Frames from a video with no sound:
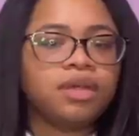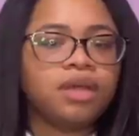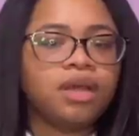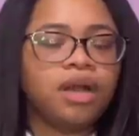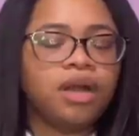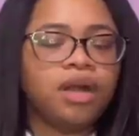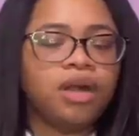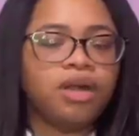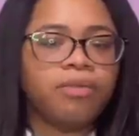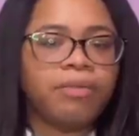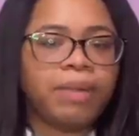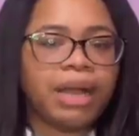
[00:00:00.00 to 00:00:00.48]

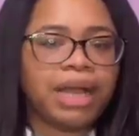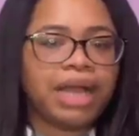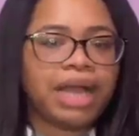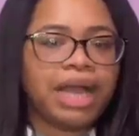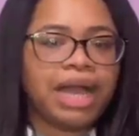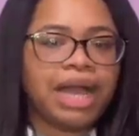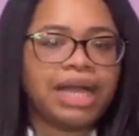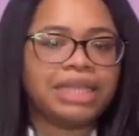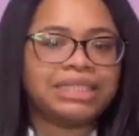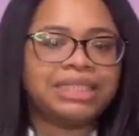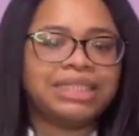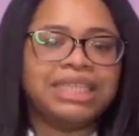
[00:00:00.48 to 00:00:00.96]
Oh my
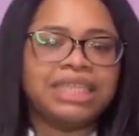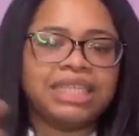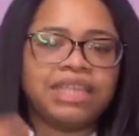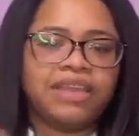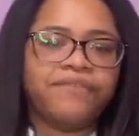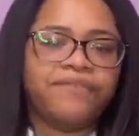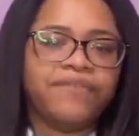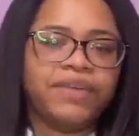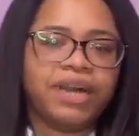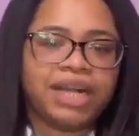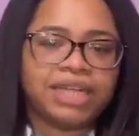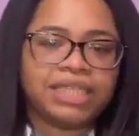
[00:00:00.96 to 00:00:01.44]
God, sit the
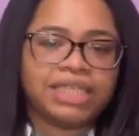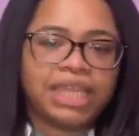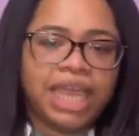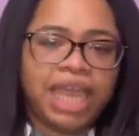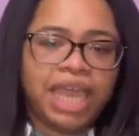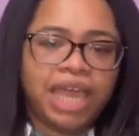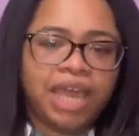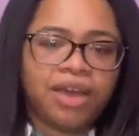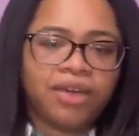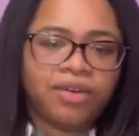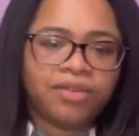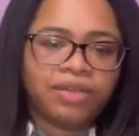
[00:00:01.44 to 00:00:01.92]
fuck
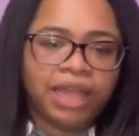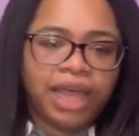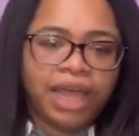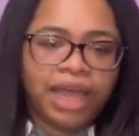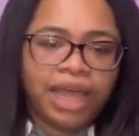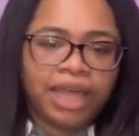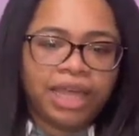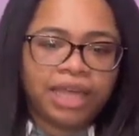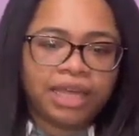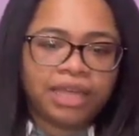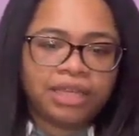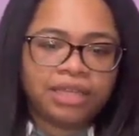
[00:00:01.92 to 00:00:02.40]
down,
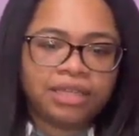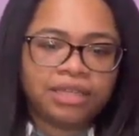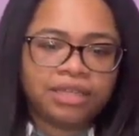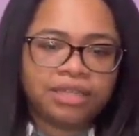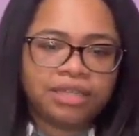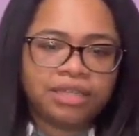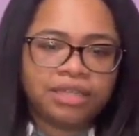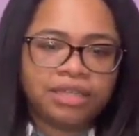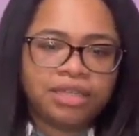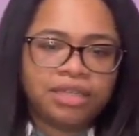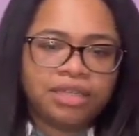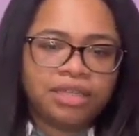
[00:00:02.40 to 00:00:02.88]
like,
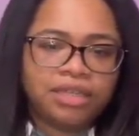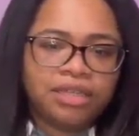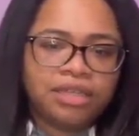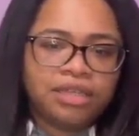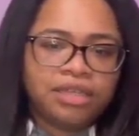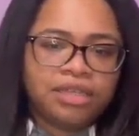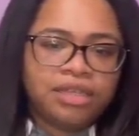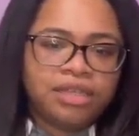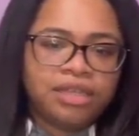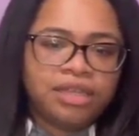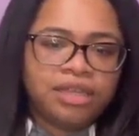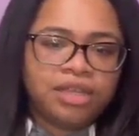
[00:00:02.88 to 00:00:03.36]

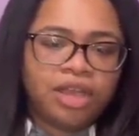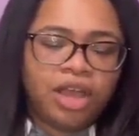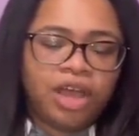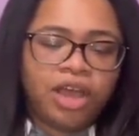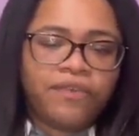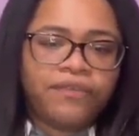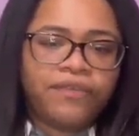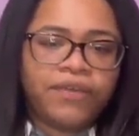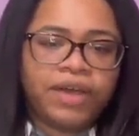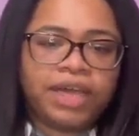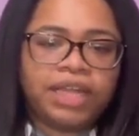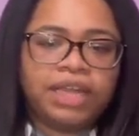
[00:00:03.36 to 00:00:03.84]

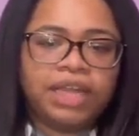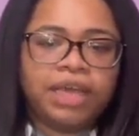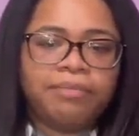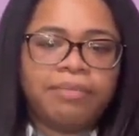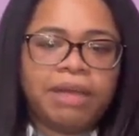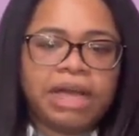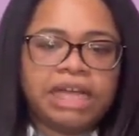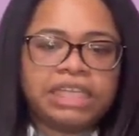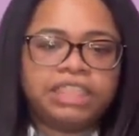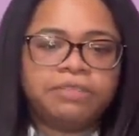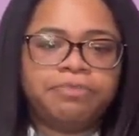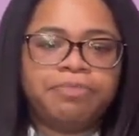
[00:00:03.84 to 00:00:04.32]
y'all fucking up
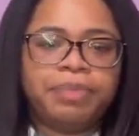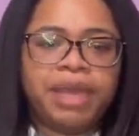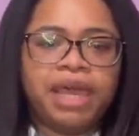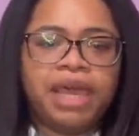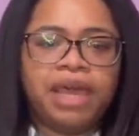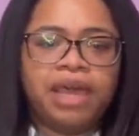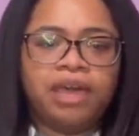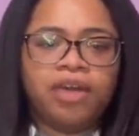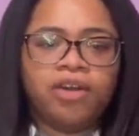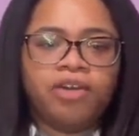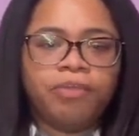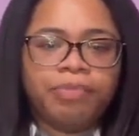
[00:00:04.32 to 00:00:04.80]
my
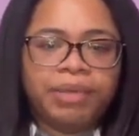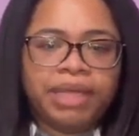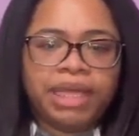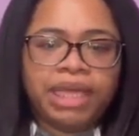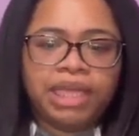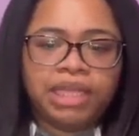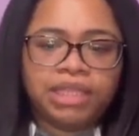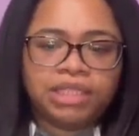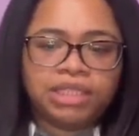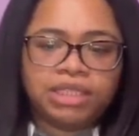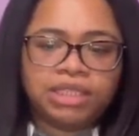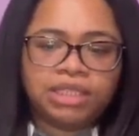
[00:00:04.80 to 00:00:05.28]
spell,
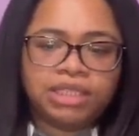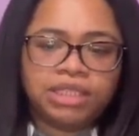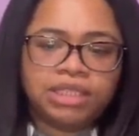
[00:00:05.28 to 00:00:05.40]
bitch.